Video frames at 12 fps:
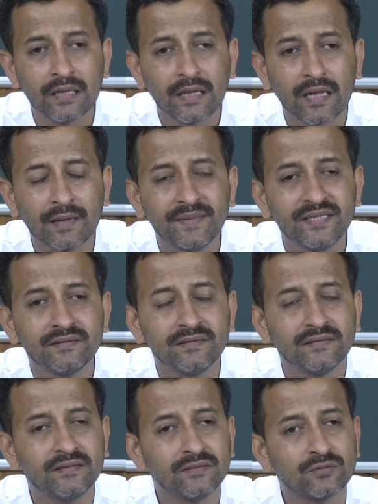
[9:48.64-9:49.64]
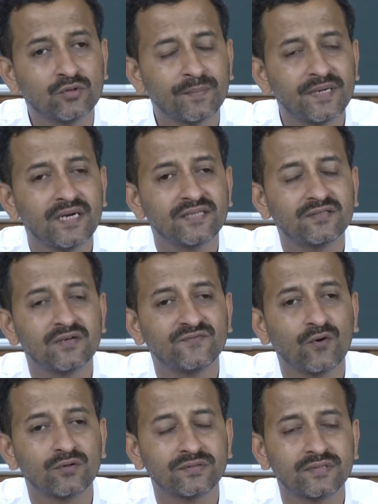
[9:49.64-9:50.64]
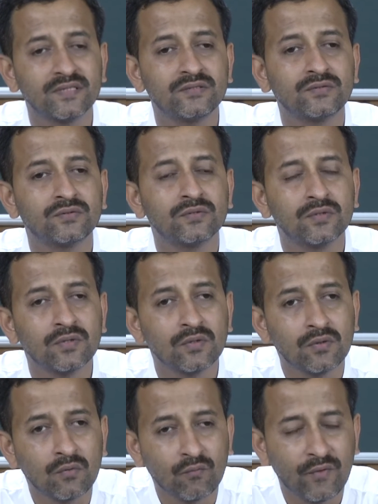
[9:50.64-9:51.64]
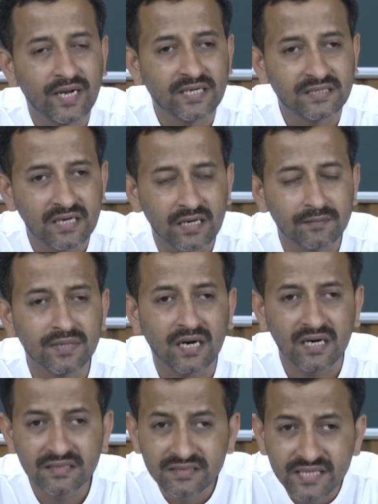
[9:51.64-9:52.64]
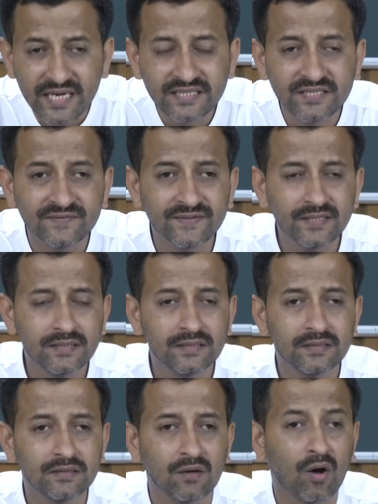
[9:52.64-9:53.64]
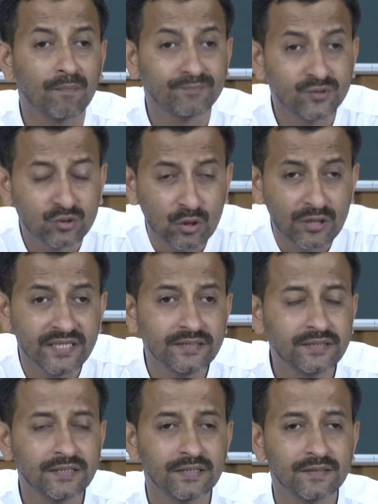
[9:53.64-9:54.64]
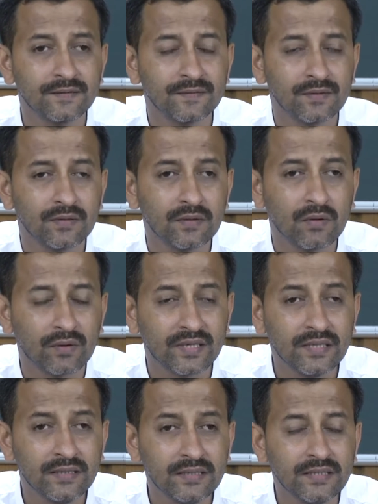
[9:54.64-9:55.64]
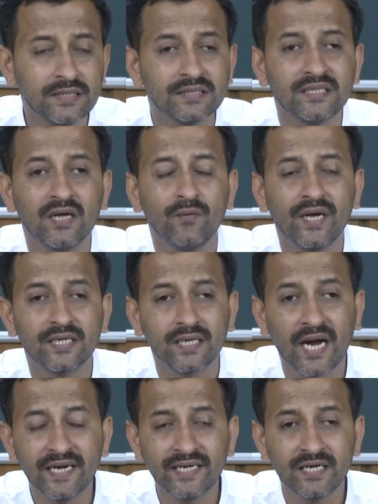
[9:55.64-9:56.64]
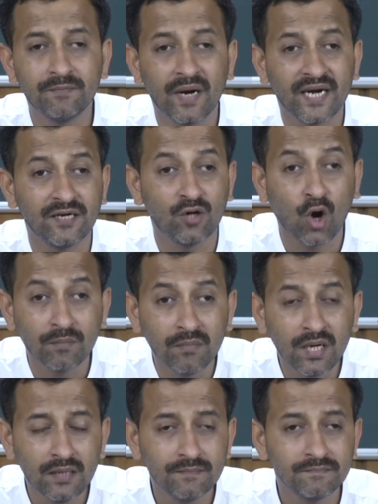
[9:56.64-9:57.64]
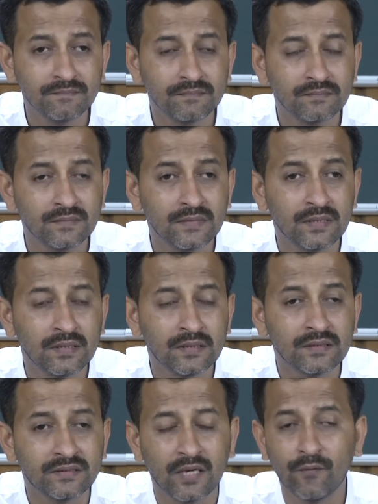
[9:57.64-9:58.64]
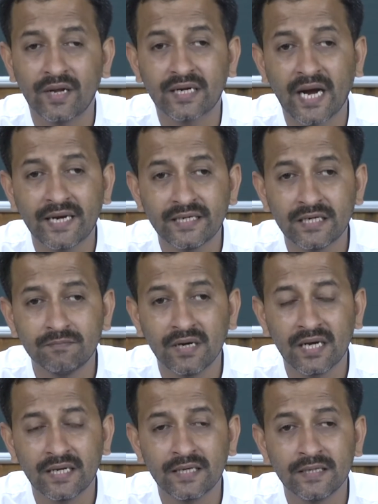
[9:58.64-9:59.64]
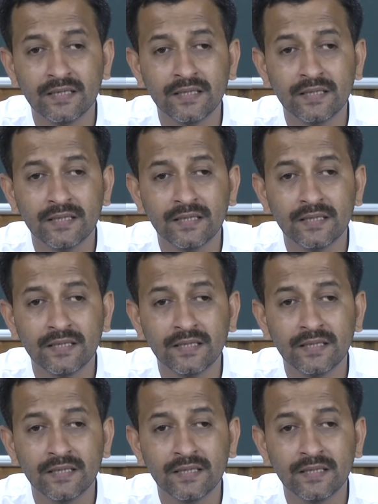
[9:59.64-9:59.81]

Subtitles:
I mean, supernatural forces were termed unscientific, obsolete, okay. They were guided by dogma, they were guided by